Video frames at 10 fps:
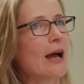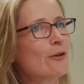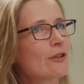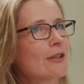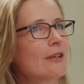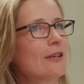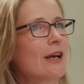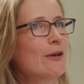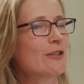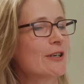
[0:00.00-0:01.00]
how, did I
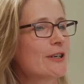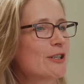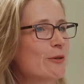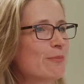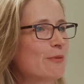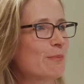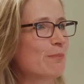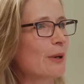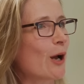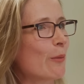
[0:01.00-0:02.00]
how did I end up
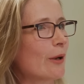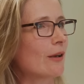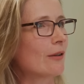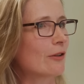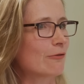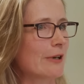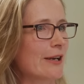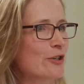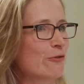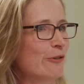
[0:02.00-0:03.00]
becoming the
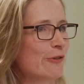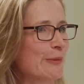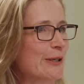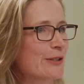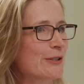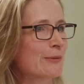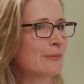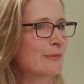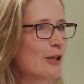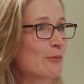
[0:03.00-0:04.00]
reactionary
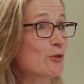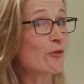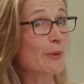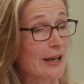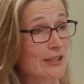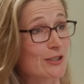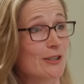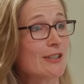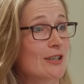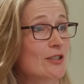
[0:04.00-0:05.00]
feminist? Um, sort of by
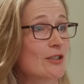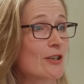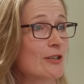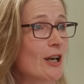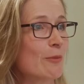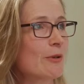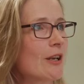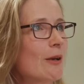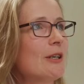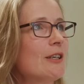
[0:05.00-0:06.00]
accident, as it turned out. But
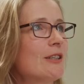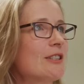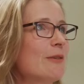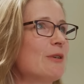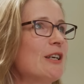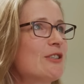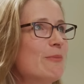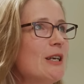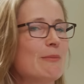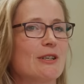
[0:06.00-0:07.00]
then, I mean, it's it, it's
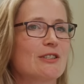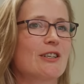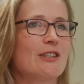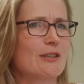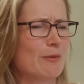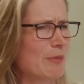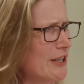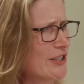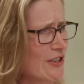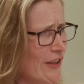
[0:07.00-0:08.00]
a meme. It's it,
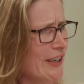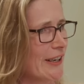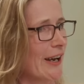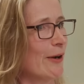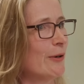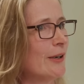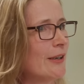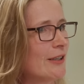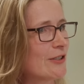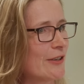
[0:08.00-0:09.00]
it's a thing now.
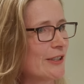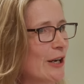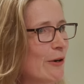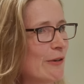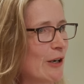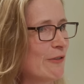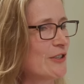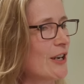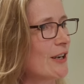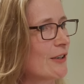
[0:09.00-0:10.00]
It's a thing now. I've, I've
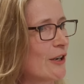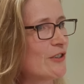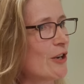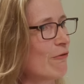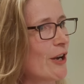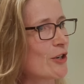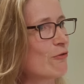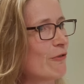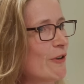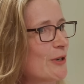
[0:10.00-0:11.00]
seen I've seen
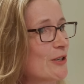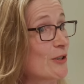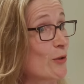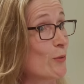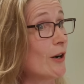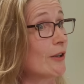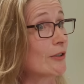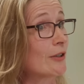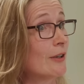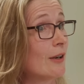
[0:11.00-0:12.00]
reactionary feminists in the
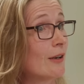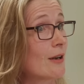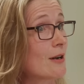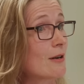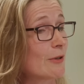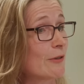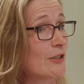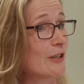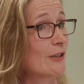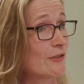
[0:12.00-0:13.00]
wild. Um, I've
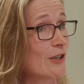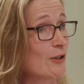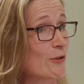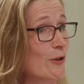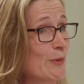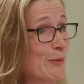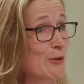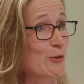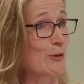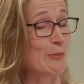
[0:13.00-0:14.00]
seen I've seen it on other
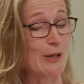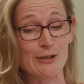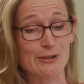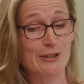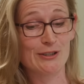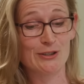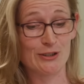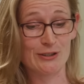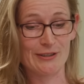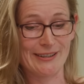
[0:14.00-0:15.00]
people's Twitter bios. This is
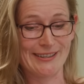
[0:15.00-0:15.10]
just